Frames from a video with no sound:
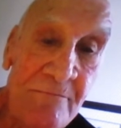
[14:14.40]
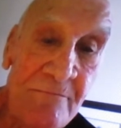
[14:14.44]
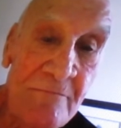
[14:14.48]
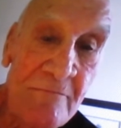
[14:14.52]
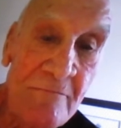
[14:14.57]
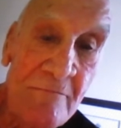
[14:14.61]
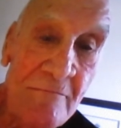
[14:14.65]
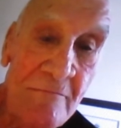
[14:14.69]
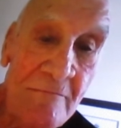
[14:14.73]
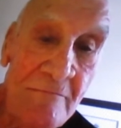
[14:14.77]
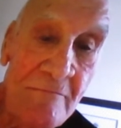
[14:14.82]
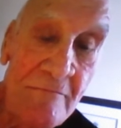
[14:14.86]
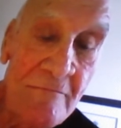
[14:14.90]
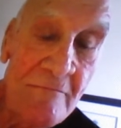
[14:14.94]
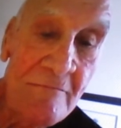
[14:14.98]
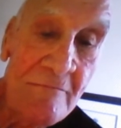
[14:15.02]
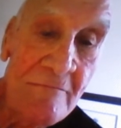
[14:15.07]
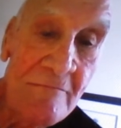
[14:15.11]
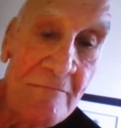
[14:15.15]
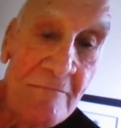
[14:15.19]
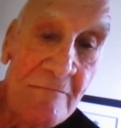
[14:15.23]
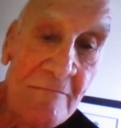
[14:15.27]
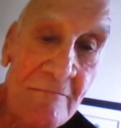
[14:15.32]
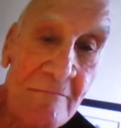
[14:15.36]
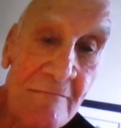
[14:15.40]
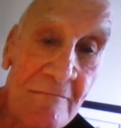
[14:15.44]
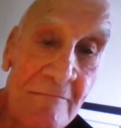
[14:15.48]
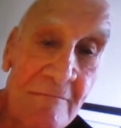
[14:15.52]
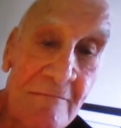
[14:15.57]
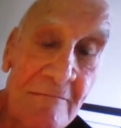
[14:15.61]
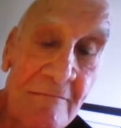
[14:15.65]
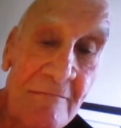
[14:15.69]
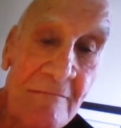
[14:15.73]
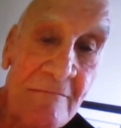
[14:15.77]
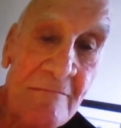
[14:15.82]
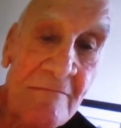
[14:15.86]
fighters,
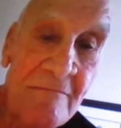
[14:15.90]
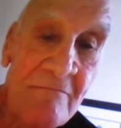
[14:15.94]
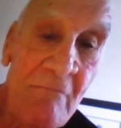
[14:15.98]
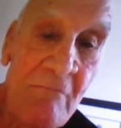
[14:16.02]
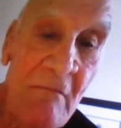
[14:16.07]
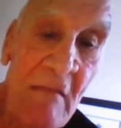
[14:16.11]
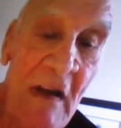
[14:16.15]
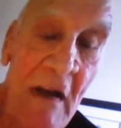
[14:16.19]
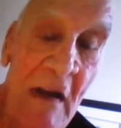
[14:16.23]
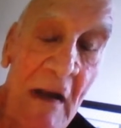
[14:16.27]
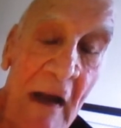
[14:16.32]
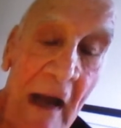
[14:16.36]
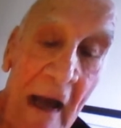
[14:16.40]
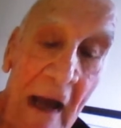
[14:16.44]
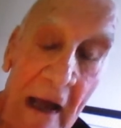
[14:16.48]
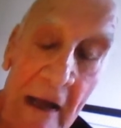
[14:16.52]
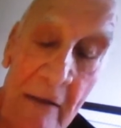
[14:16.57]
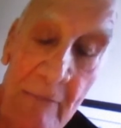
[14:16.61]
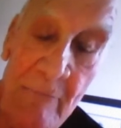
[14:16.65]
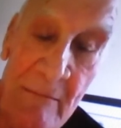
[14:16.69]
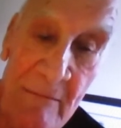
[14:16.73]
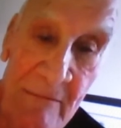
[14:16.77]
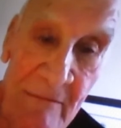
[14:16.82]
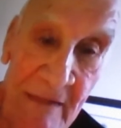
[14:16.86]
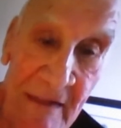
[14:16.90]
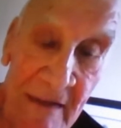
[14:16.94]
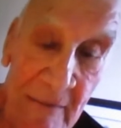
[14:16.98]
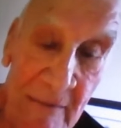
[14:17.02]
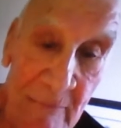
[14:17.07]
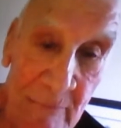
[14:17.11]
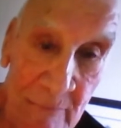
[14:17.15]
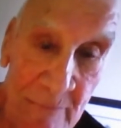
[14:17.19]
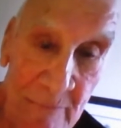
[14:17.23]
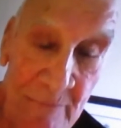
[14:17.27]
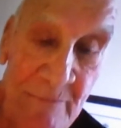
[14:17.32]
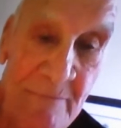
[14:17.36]
with their trainers,
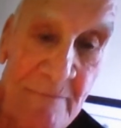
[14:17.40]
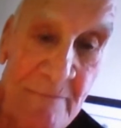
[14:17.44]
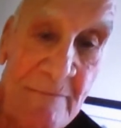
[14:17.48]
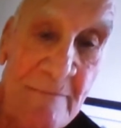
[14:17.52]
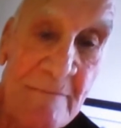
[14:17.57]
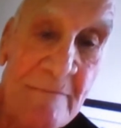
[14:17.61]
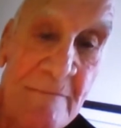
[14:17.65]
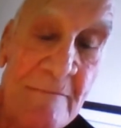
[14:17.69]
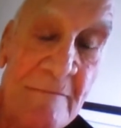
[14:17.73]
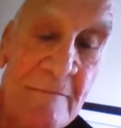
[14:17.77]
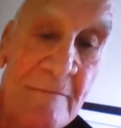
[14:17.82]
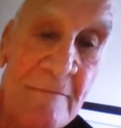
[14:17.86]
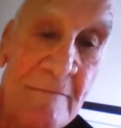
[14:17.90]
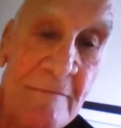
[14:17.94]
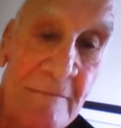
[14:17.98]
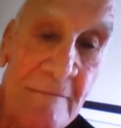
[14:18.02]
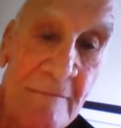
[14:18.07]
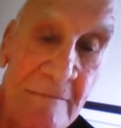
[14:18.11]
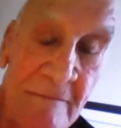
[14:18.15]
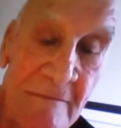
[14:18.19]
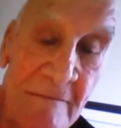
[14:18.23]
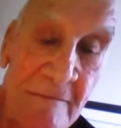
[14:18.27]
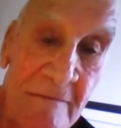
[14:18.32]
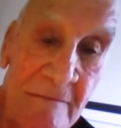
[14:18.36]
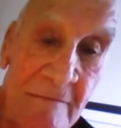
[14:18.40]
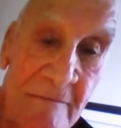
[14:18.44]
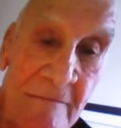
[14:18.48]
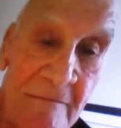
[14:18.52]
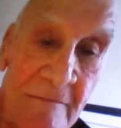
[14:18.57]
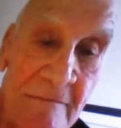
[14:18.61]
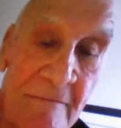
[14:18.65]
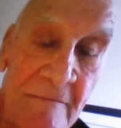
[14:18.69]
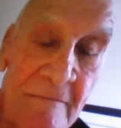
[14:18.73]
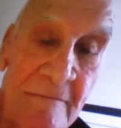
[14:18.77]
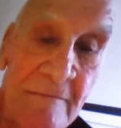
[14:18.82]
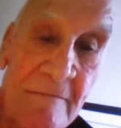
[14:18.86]
trained the trainer.
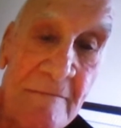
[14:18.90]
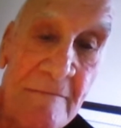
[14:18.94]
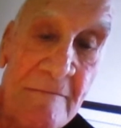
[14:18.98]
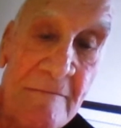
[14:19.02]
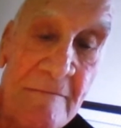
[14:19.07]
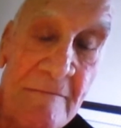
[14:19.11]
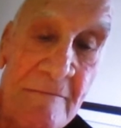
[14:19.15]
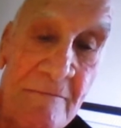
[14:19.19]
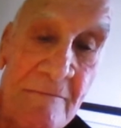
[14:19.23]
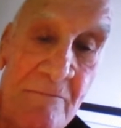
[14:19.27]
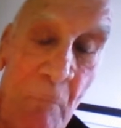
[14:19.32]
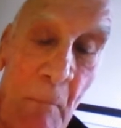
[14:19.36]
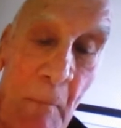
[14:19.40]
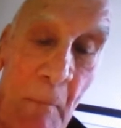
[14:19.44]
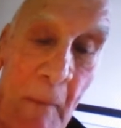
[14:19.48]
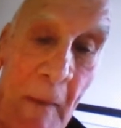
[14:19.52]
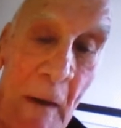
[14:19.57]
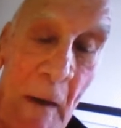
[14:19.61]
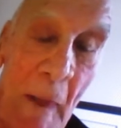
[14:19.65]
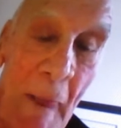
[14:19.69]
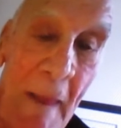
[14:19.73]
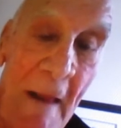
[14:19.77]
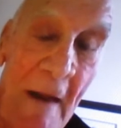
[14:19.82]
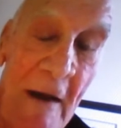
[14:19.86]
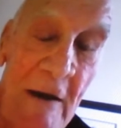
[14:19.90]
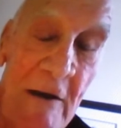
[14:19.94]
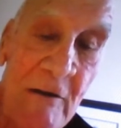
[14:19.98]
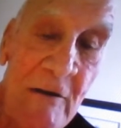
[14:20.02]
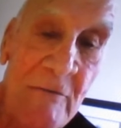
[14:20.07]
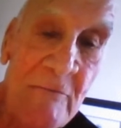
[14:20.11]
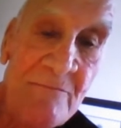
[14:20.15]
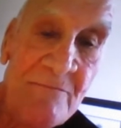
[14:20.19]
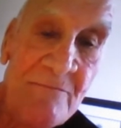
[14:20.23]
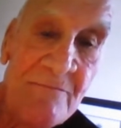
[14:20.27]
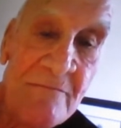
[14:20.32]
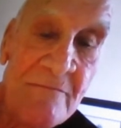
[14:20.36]
You worked with,
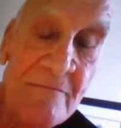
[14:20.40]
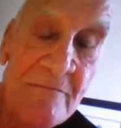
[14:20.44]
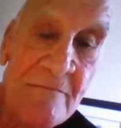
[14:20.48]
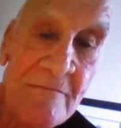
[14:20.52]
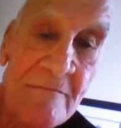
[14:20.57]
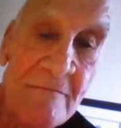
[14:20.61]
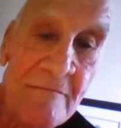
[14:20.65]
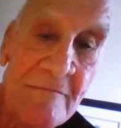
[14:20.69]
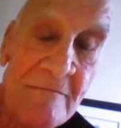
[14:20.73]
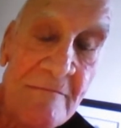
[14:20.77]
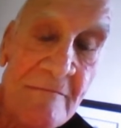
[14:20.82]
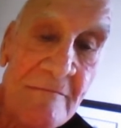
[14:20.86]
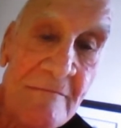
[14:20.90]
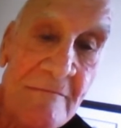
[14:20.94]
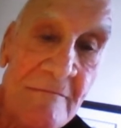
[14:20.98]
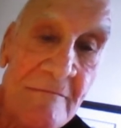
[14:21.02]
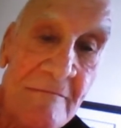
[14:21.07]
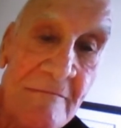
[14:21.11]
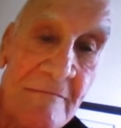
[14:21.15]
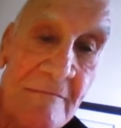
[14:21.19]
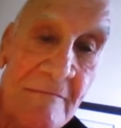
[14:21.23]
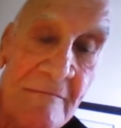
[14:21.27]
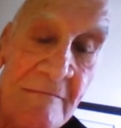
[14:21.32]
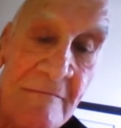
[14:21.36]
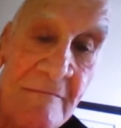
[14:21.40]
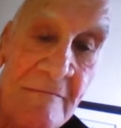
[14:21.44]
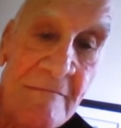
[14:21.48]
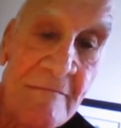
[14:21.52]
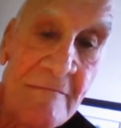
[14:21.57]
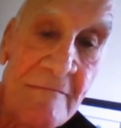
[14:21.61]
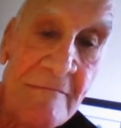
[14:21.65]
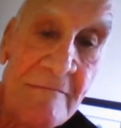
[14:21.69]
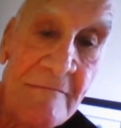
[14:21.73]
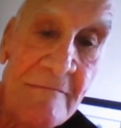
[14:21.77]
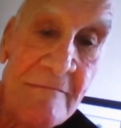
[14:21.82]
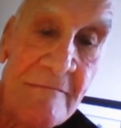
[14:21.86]
of course,
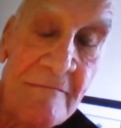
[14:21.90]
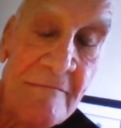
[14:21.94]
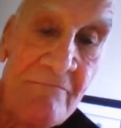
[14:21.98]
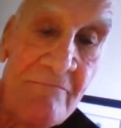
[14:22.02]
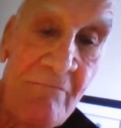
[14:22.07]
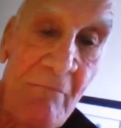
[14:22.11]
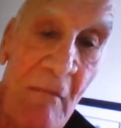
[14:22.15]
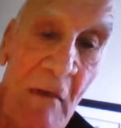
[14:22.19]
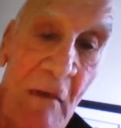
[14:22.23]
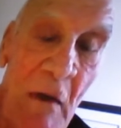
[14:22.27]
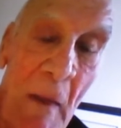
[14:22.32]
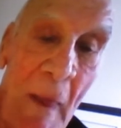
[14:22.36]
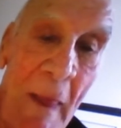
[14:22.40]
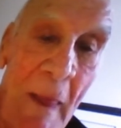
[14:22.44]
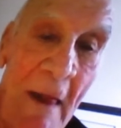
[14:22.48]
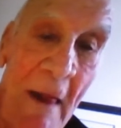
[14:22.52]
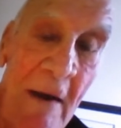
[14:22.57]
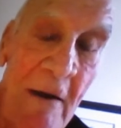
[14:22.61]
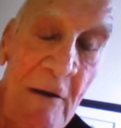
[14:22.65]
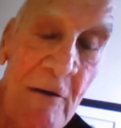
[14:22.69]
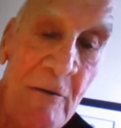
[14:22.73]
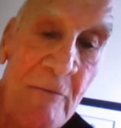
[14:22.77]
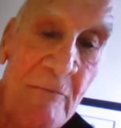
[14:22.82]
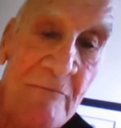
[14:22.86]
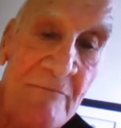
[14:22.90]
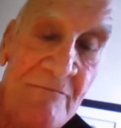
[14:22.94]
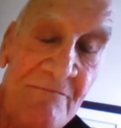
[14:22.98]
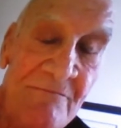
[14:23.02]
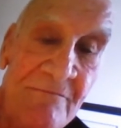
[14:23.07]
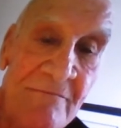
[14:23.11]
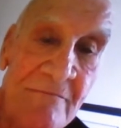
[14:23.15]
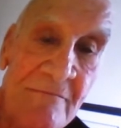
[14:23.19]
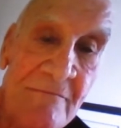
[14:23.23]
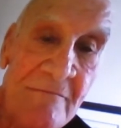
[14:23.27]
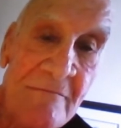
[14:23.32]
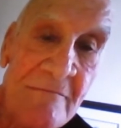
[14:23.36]
I'm a martial artist, and I
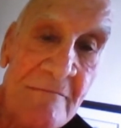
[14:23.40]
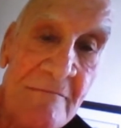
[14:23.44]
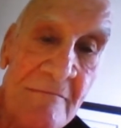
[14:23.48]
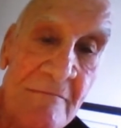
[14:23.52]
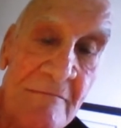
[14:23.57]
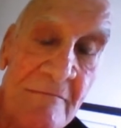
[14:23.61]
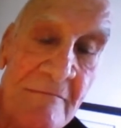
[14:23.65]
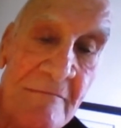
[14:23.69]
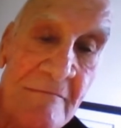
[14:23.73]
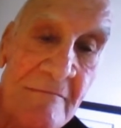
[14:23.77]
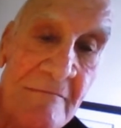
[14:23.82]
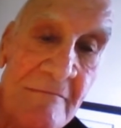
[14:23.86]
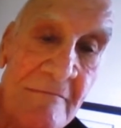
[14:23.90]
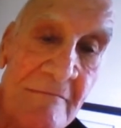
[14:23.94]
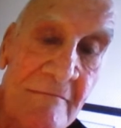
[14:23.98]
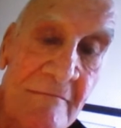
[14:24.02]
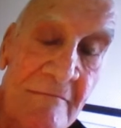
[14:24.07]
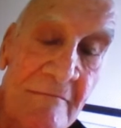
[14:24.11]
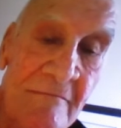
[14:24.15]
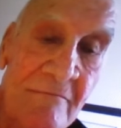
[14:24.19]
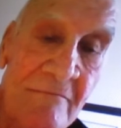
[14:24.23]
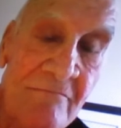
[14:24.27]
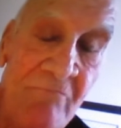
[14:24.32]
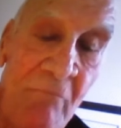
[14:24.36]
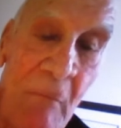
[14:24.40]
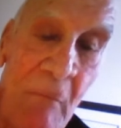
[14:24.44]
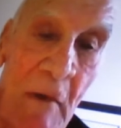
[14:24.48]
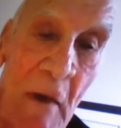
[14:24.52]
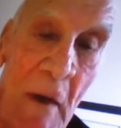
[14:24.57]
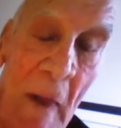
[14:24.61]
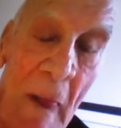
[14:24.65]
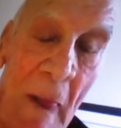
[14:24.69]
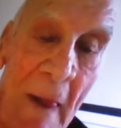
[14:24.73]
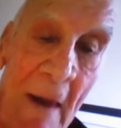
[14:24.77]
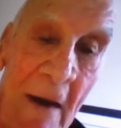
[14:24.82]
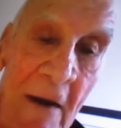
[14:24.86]
have been since
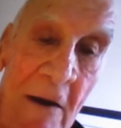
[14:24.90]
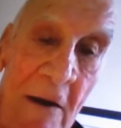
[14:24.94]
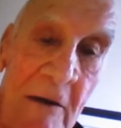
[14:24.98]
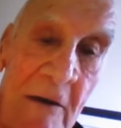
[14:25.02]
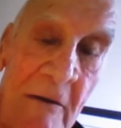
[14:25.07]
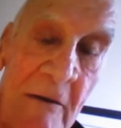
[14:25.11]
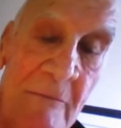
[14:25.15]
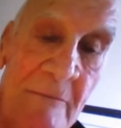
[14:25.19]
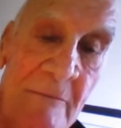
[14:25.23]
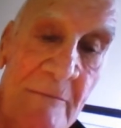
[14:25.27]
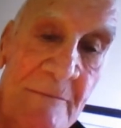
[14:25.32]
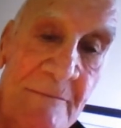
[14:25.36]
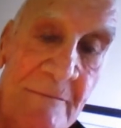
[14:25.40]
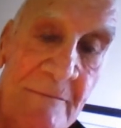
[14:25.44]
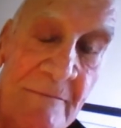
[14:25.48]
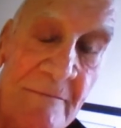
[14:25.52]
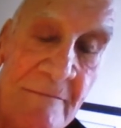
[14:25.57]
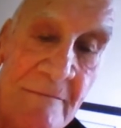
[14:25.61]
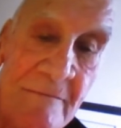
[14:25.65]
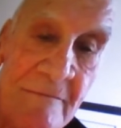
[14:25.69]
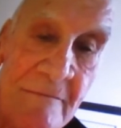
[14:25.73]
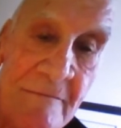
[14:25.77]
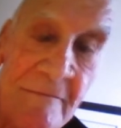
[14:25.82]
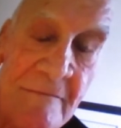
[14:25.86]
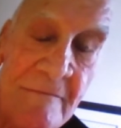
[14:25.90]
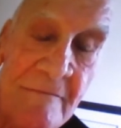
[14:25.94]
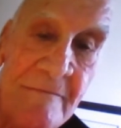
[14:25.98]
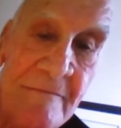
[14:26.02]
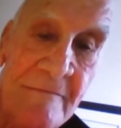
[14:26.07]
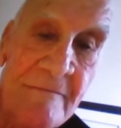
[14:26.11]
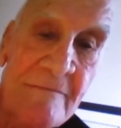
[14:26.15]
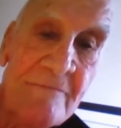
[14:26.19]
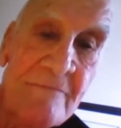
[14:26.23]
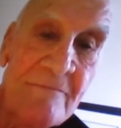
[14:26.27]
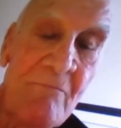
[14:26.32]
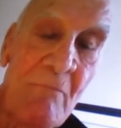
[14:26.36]

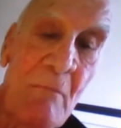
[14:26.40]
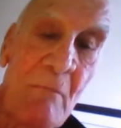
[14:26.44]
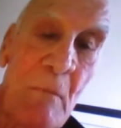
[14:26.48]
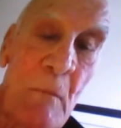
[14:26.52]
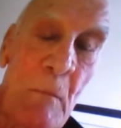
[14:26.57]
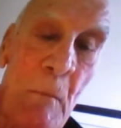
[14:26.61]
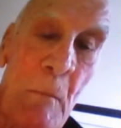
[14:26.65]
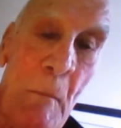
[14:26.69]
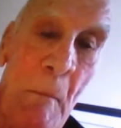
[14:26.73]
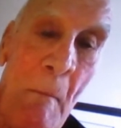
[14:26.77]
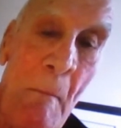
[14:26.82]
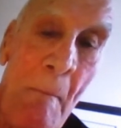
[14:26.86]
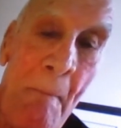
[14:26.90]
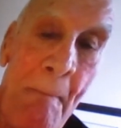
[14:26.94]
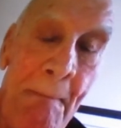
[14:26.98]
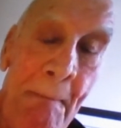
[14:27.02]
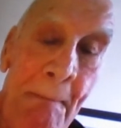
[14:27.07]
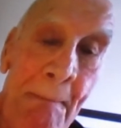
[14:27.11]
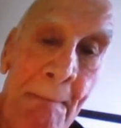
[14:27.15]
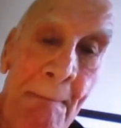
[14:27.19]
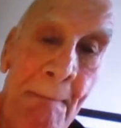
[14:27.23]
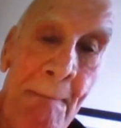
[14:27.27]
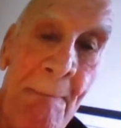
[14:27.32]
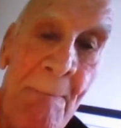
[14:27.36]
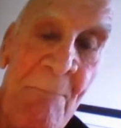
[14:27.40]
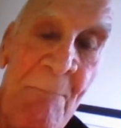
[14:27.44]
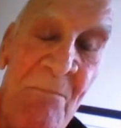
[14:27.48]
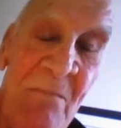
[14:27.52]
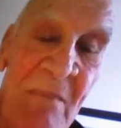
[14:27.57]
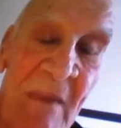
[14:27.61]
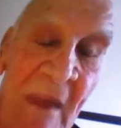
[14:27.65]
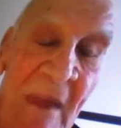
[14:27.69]
1983. And,